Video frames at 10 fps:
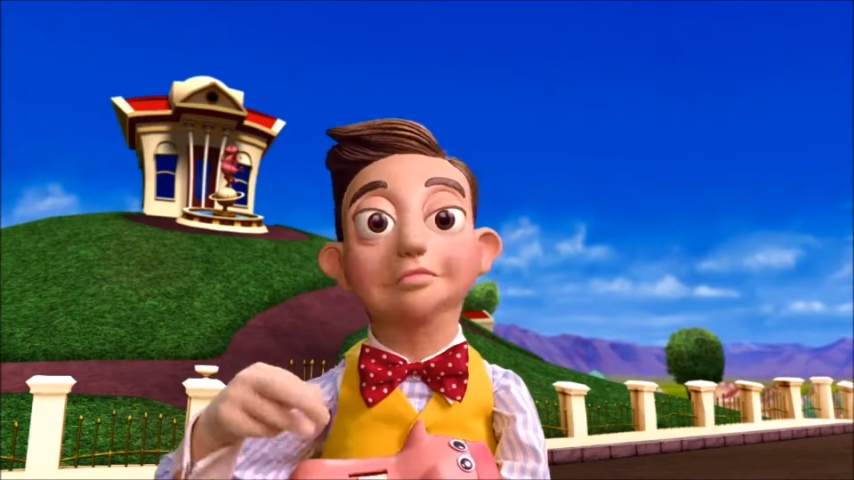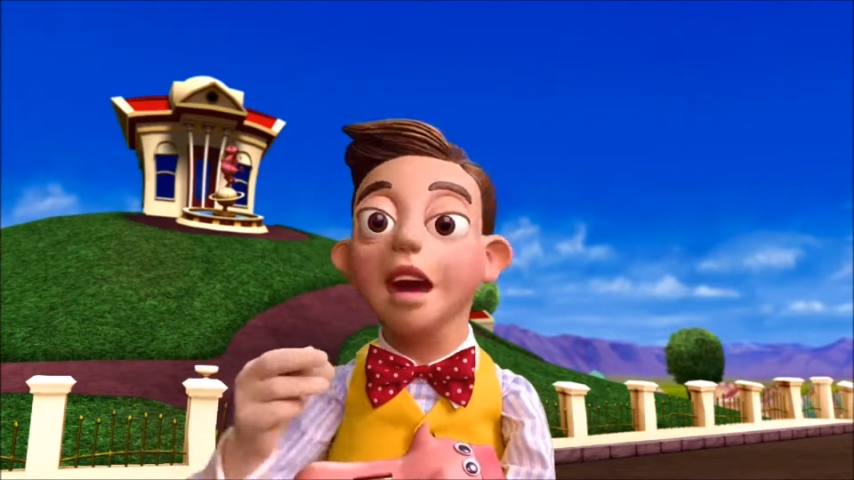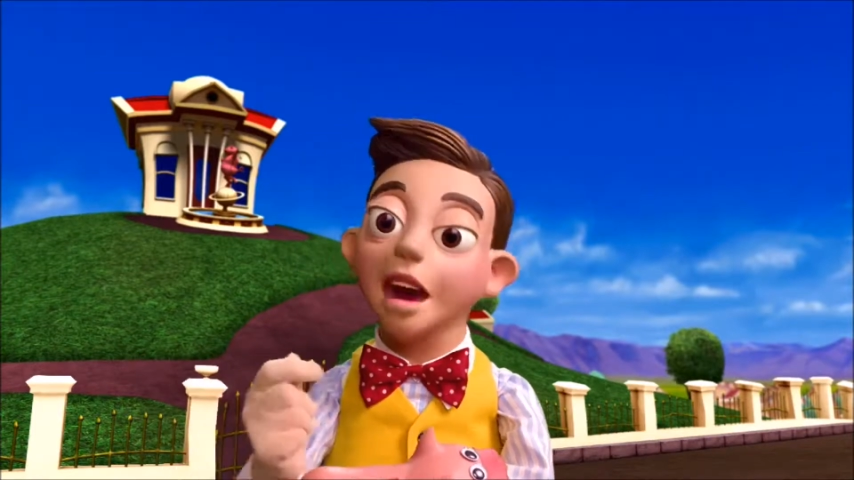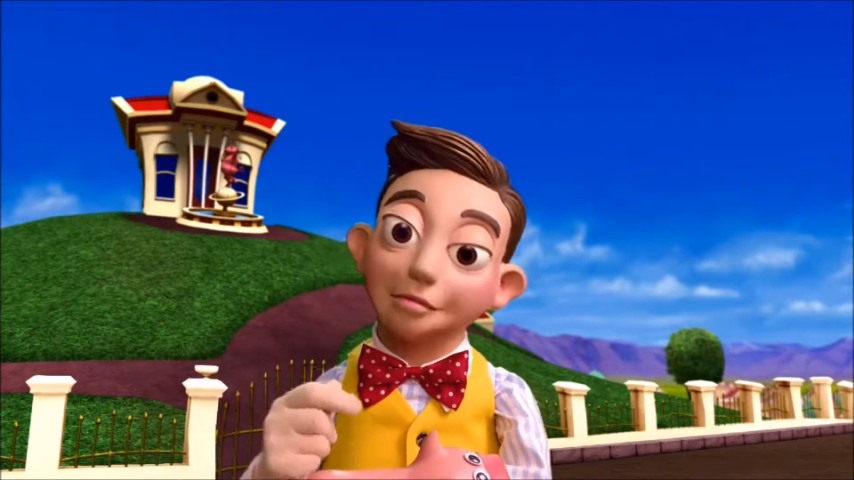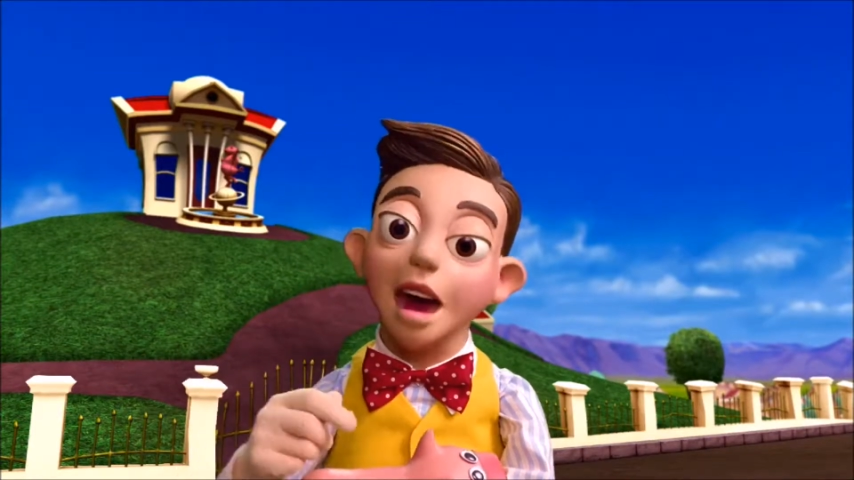and
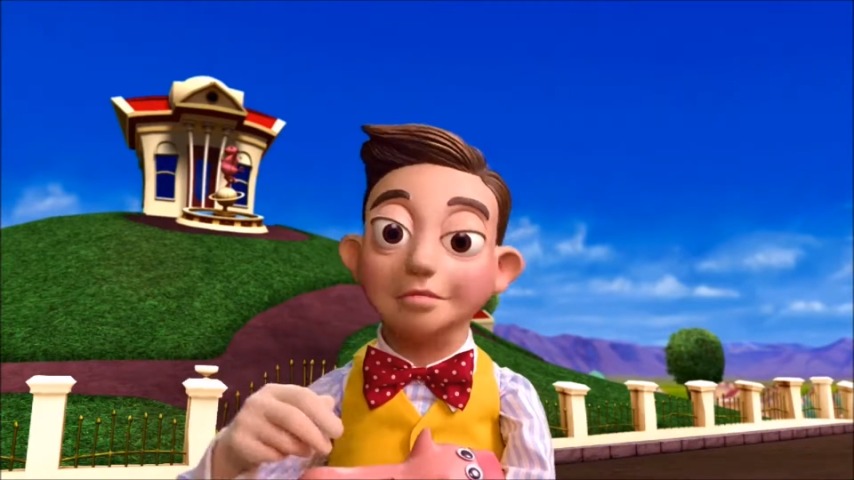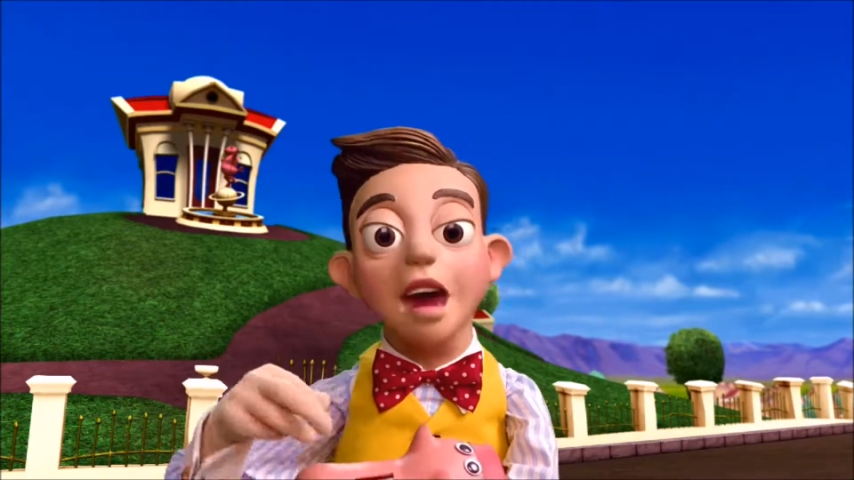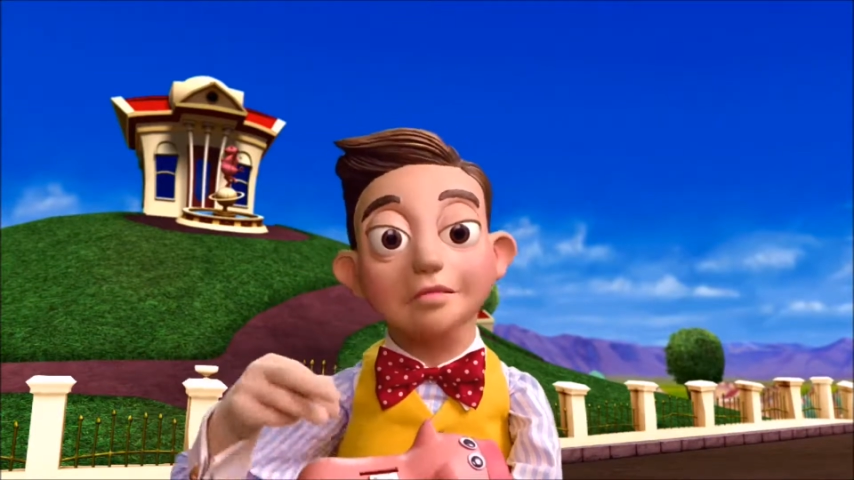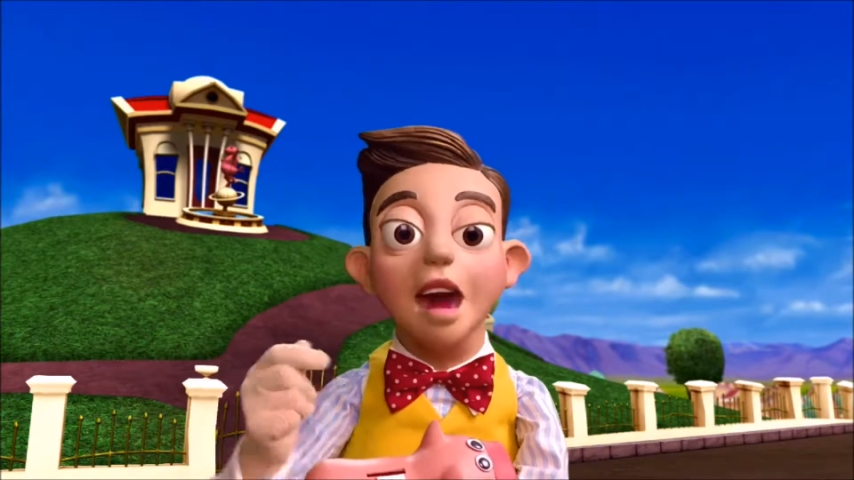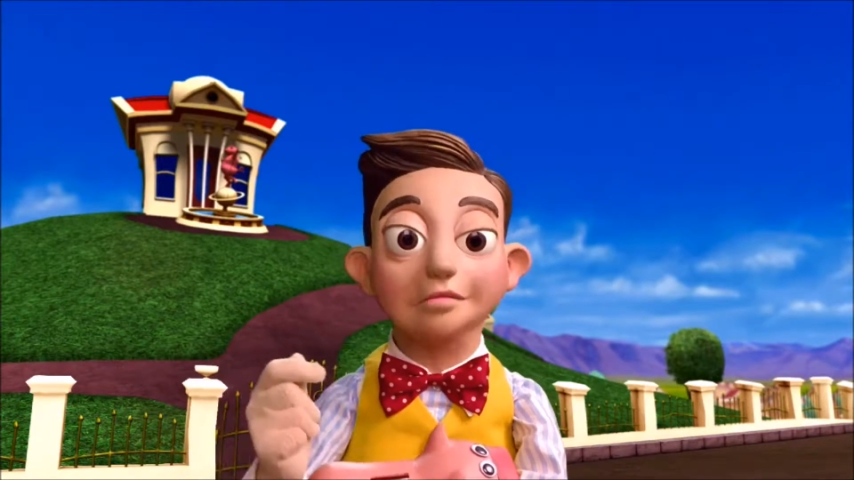this
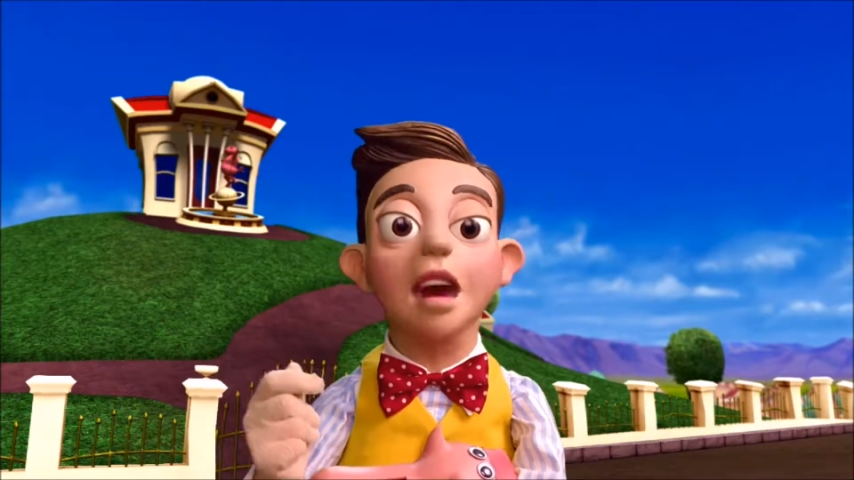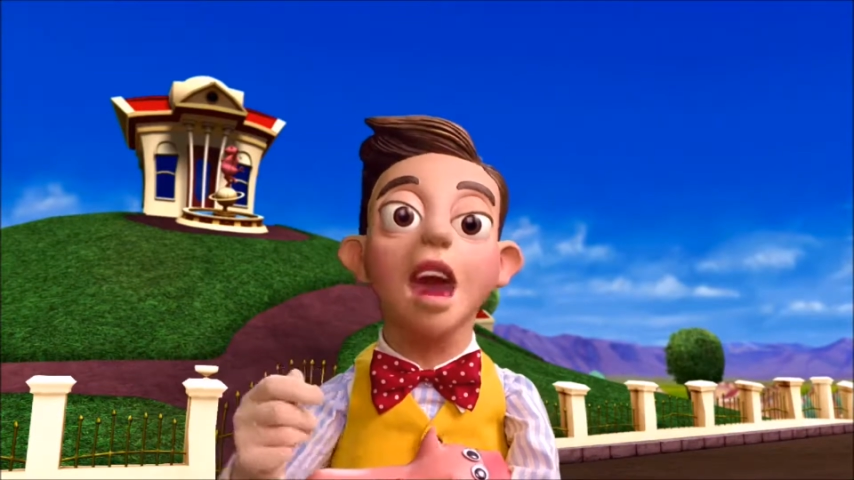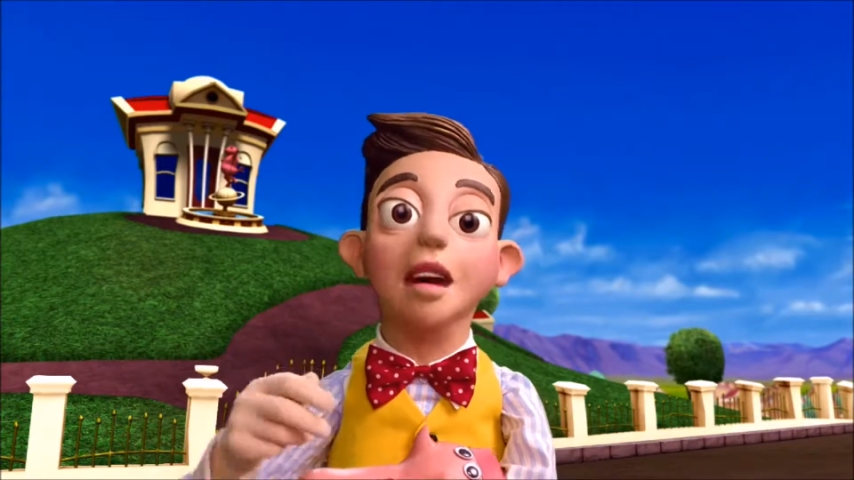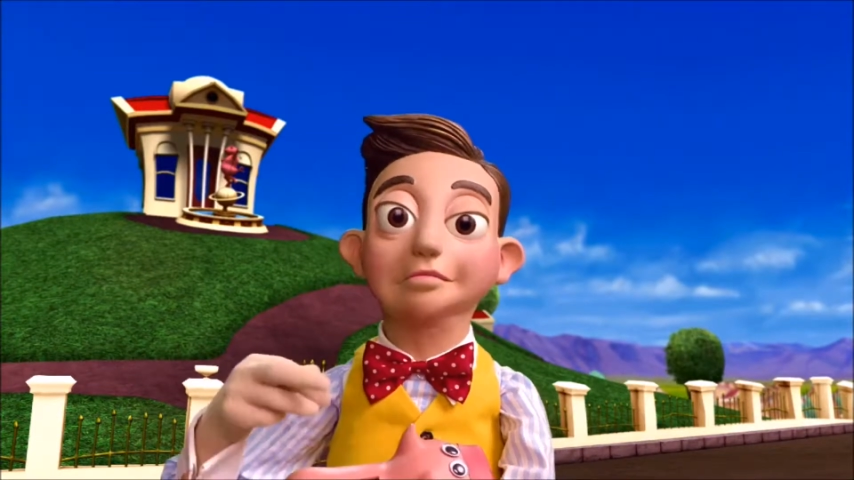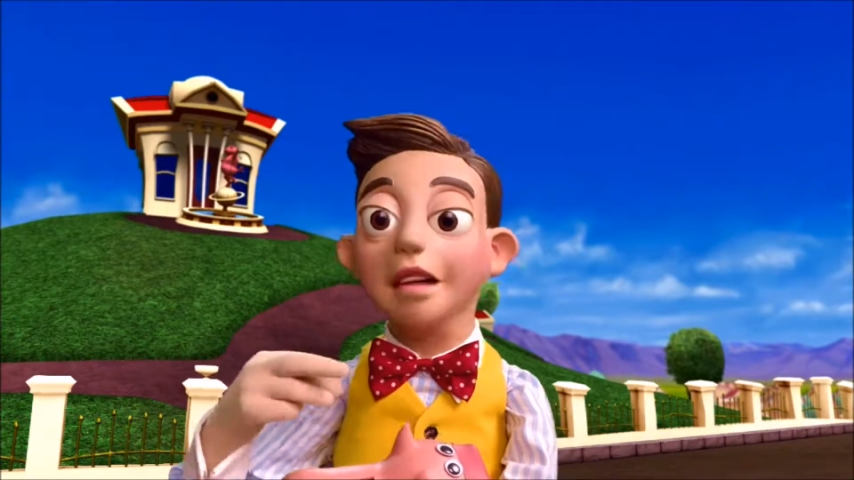instrumental break
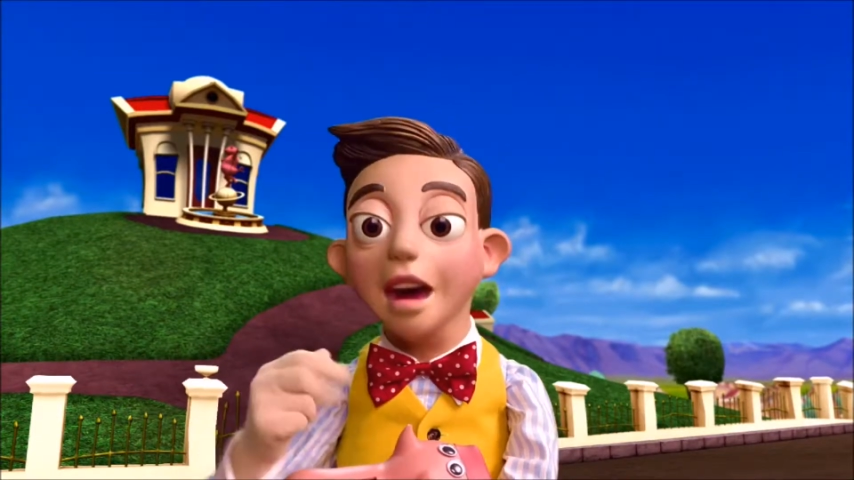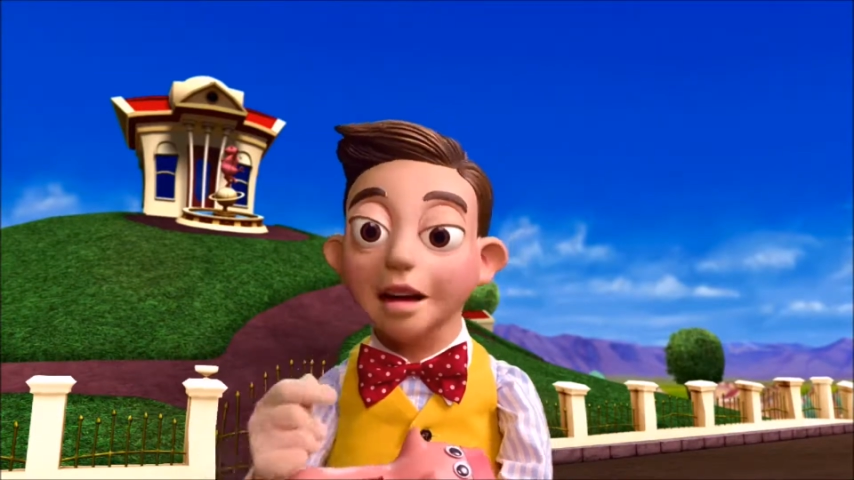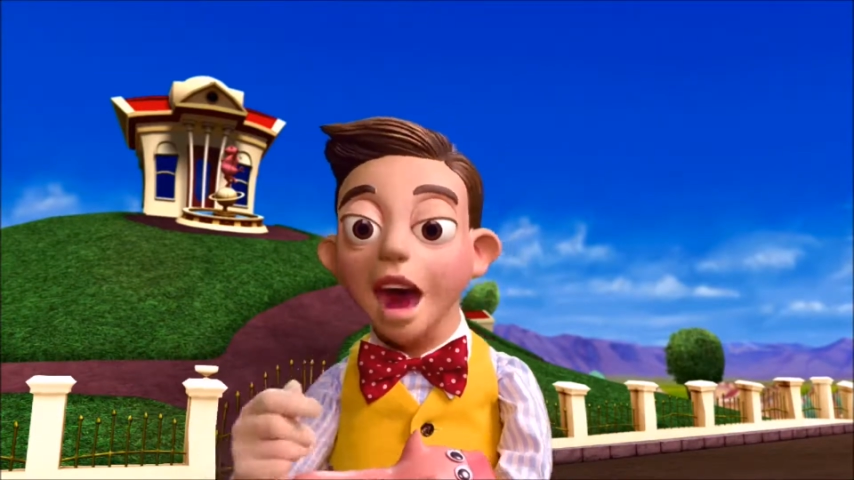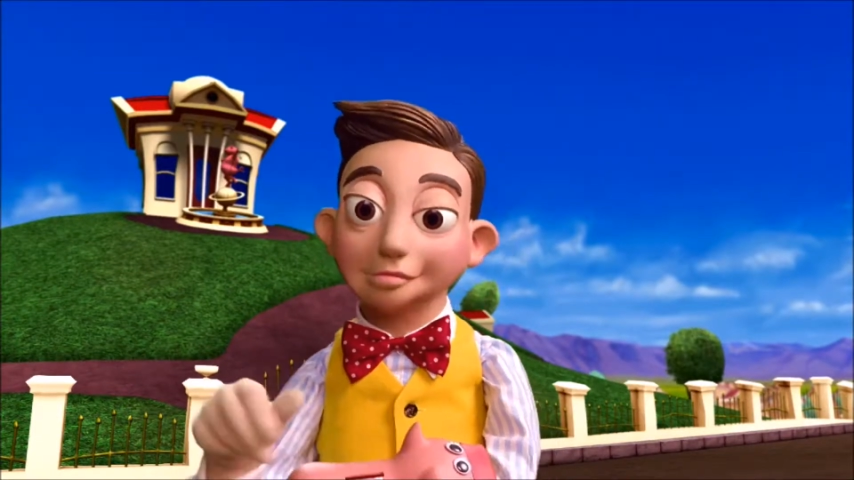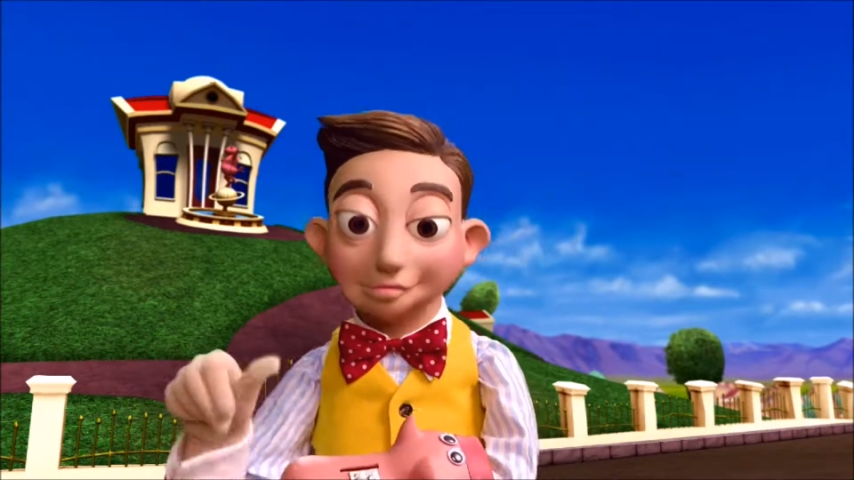is
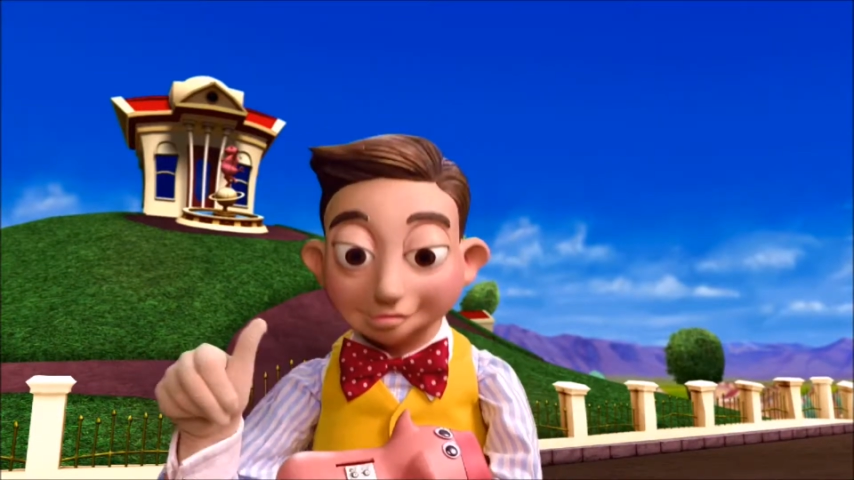also